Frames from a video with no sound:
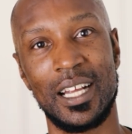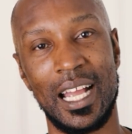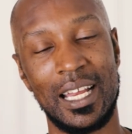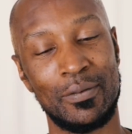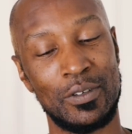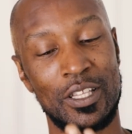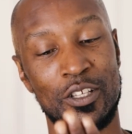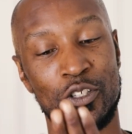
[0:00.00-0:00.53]

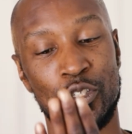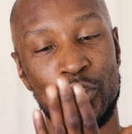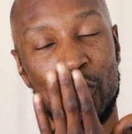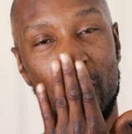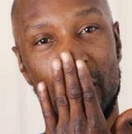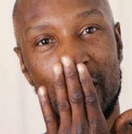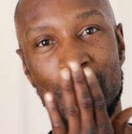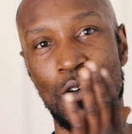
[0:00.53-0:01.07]
And with the
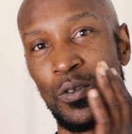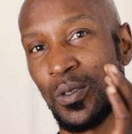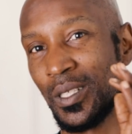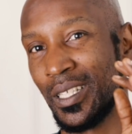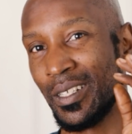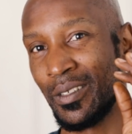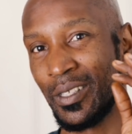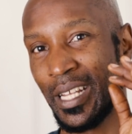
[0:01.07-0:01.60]
short nose,
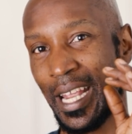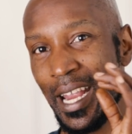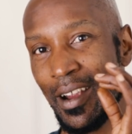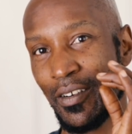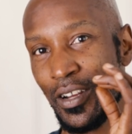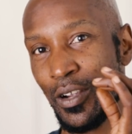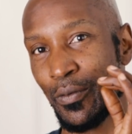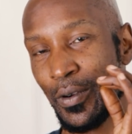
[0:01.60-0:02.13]
the
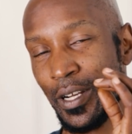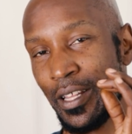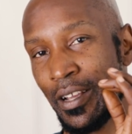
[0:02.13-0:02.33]
area where